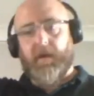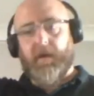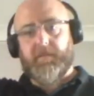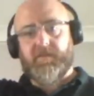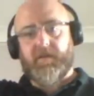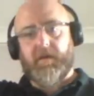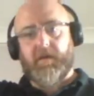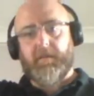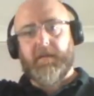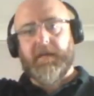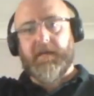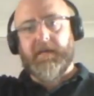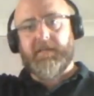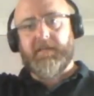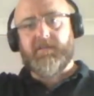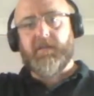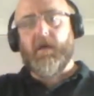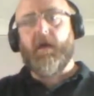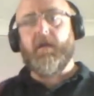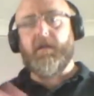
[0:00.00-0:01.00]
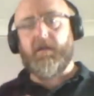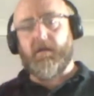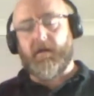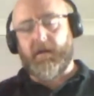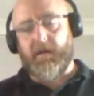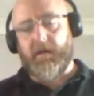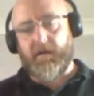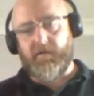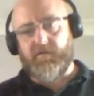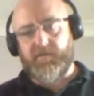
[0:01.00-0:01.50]
pipe terminates
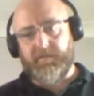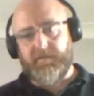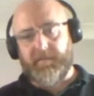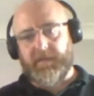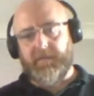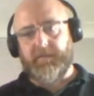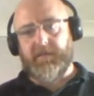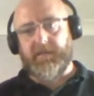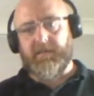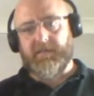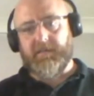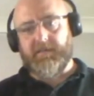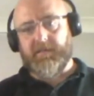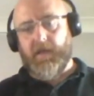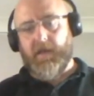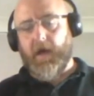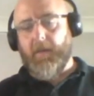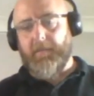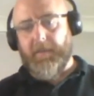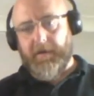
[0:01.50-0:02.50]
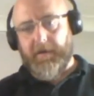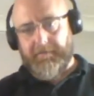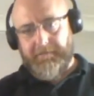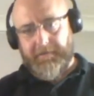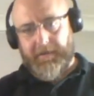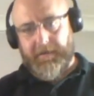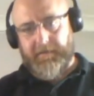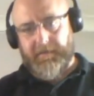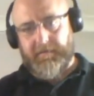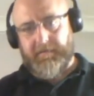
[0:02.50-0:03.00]
900mm
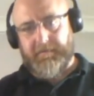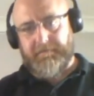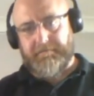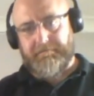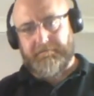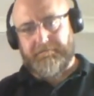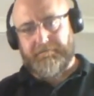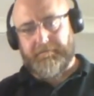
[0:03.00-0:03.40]
above that.